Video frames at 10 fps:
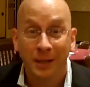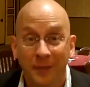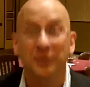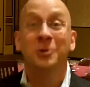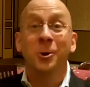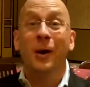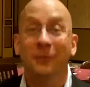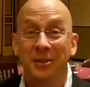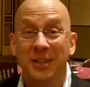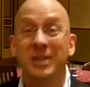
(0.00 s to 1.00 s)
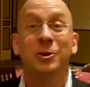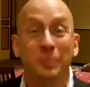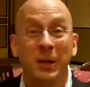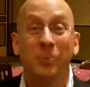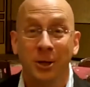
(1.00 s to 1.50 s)
If you knew everything,
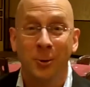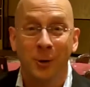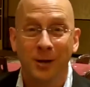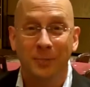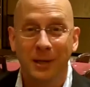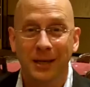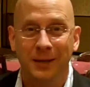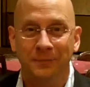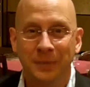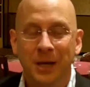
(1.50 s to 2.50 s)
you'd be where you want to be.